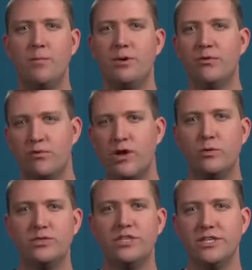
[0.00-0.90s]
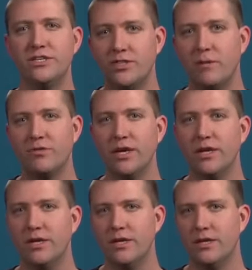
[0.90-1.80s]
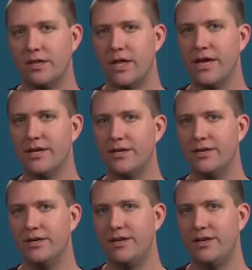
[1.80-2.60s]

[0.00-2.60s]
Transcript: but frequency is something like